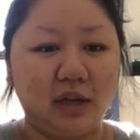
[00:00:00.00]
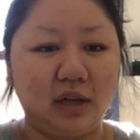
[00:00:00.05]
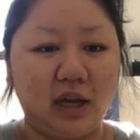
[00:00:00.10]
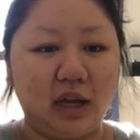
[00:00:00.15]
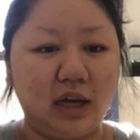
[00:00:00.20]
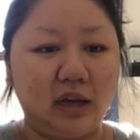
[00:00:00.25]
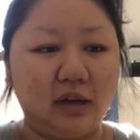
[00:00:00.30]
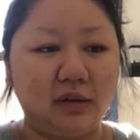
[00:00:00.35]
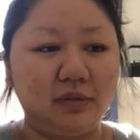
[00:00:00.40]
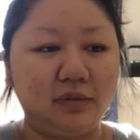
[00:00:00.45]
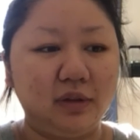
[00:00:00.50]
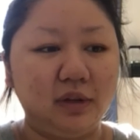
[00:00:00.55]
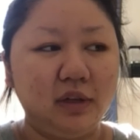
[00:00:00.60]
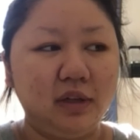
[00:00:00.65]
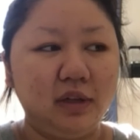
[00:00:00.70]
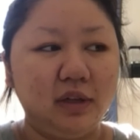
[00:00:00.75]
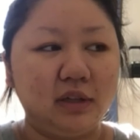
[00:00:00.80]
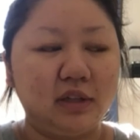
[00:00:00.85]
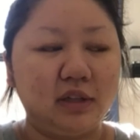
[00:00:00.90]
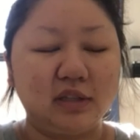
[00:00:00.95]
have
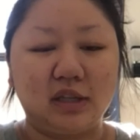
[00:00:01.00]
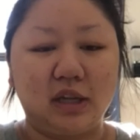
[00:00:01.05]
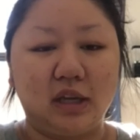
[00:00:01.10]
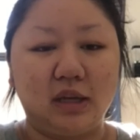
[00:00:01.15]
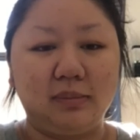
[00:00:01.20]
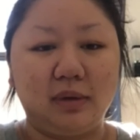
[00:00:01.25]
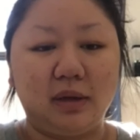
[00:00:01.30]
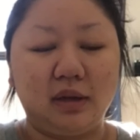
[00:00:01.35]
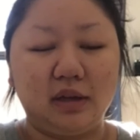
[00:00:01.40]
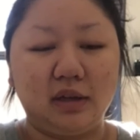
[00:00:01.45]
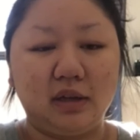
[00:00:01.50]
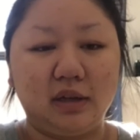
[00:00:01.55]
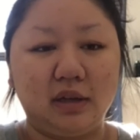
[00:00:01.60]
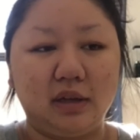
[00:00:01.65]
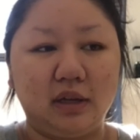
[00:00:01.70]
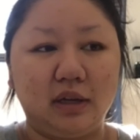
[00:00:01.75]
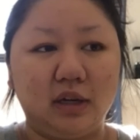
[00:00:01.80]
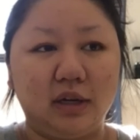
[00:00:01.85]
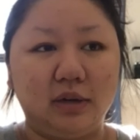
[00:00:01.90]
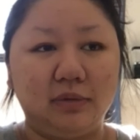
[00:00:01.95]
the same
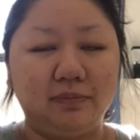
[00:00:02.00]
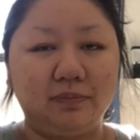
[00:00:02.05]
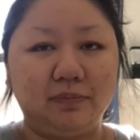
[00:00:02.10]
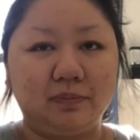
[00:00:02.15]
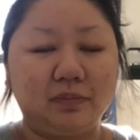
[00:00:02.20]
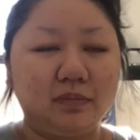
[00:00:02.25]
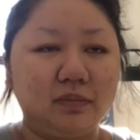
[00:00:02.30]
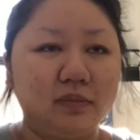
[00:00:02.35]
um,